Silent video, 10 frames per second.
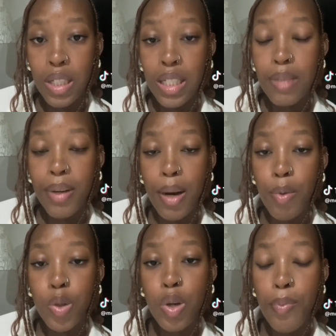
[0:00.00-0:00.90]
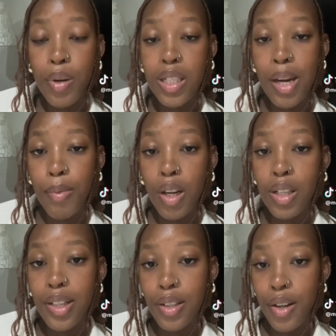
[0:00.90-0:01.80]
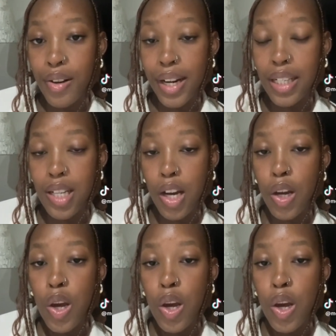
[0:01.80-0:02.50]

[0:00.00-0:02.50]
but I'm also a part-time content creator.